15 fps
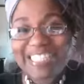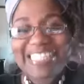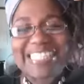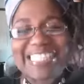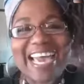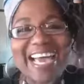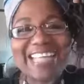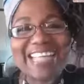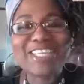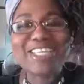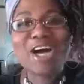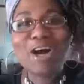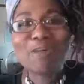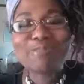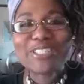Guide to
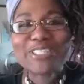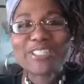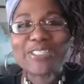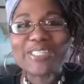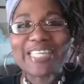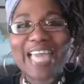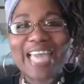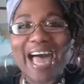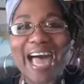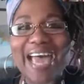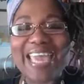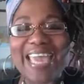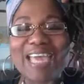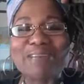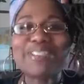Homeschooling. I
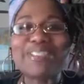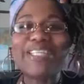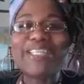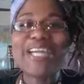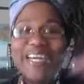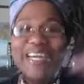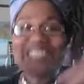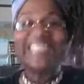am turned